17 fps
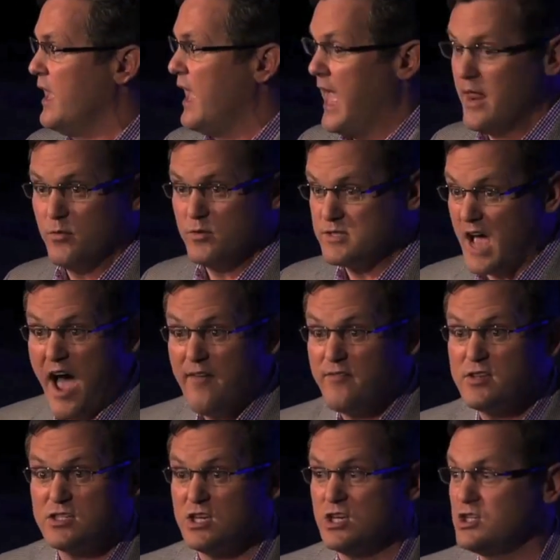and it was
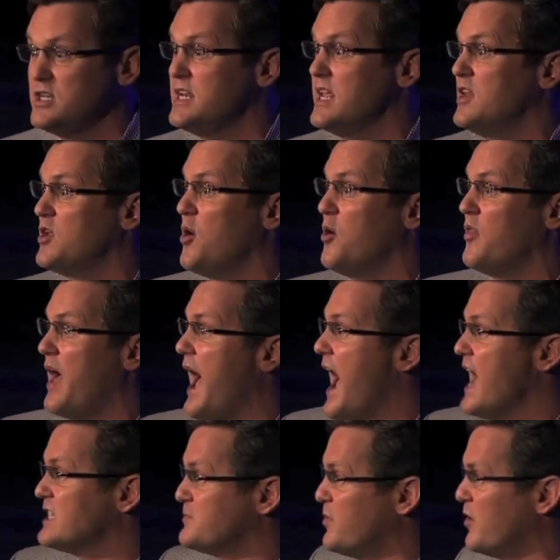obvious she needed to go to the
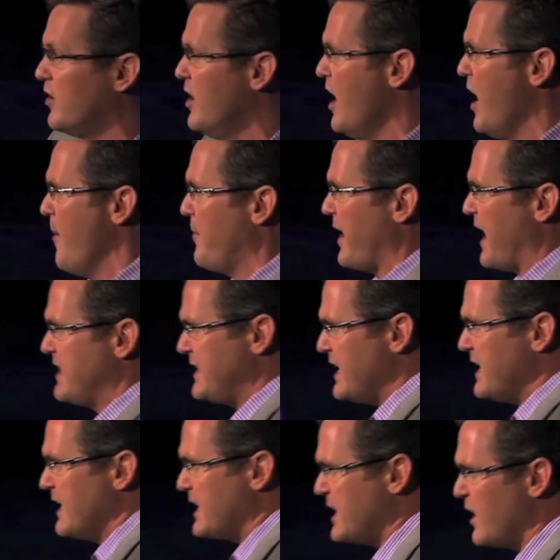hospital, but I
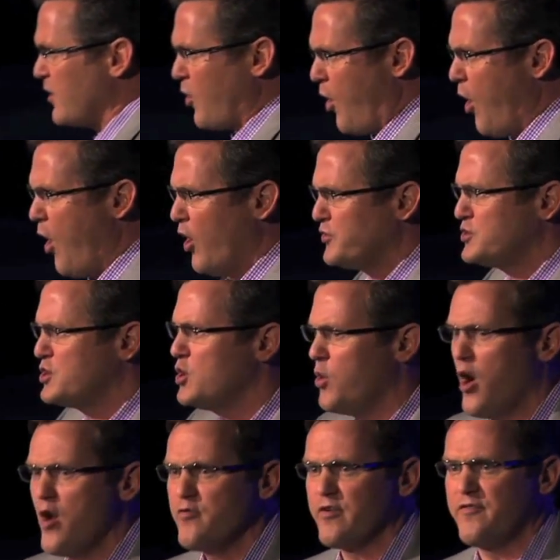didn't kick all
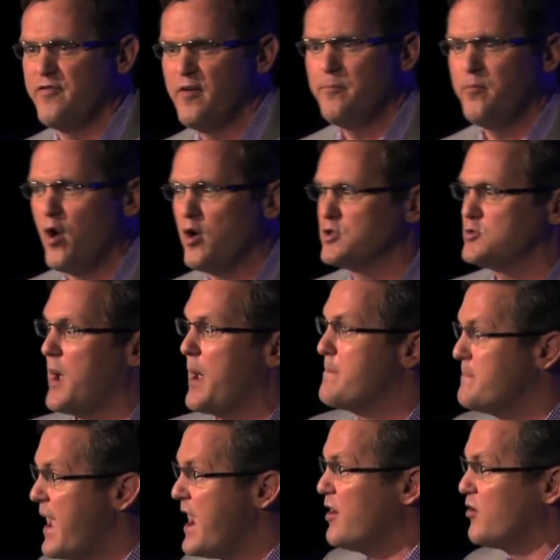200 footballs, so I
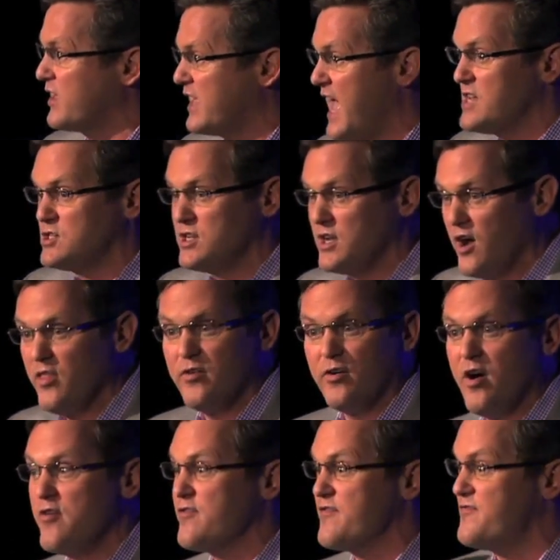made her catch the other
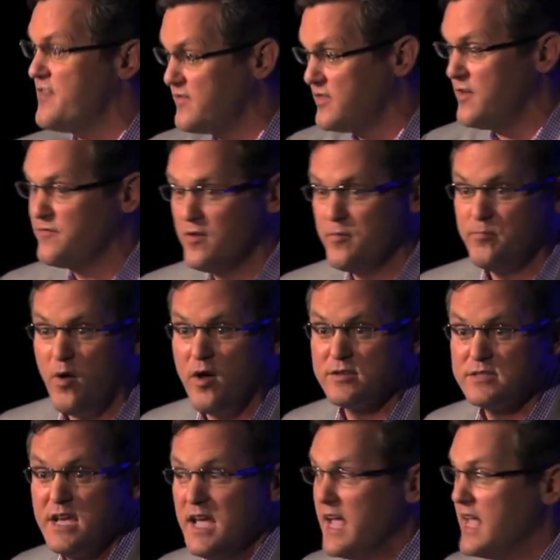150
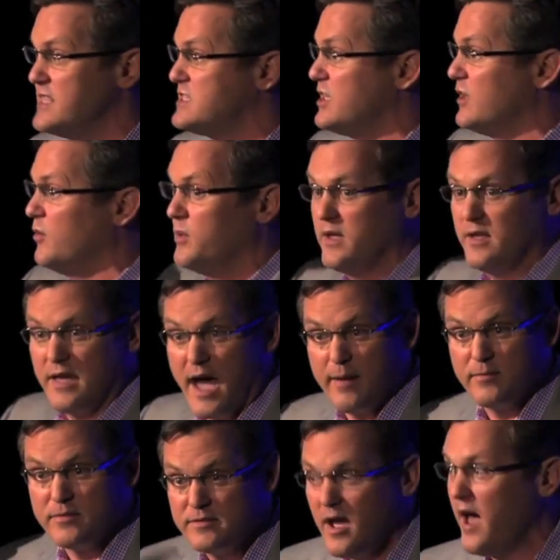footballs until we got
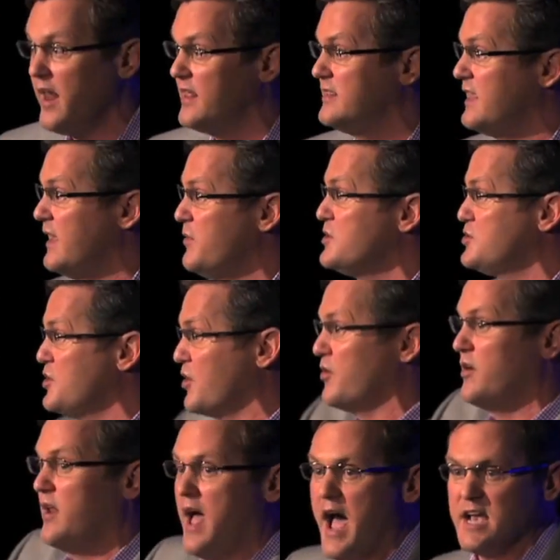them done, and then we took her
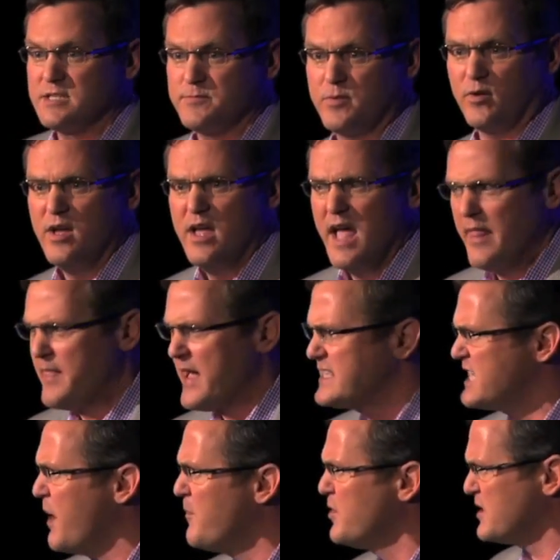to the hospital.
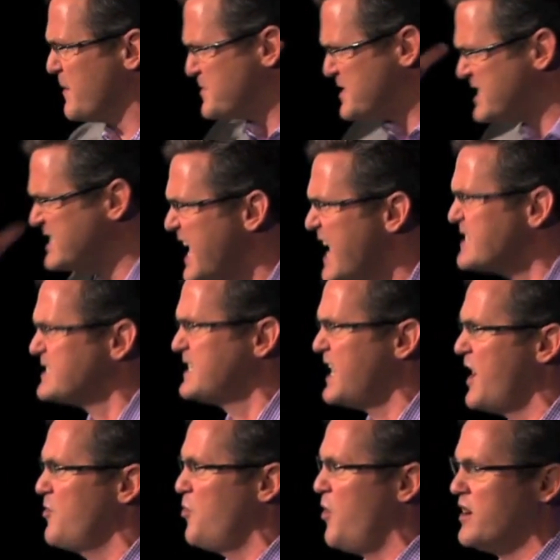That's how obsessed
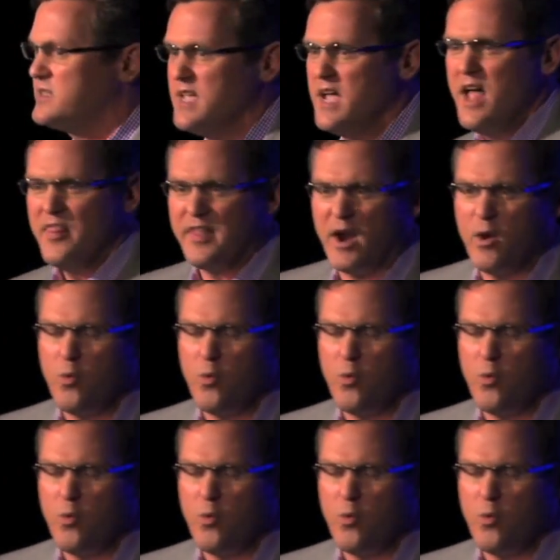I was that I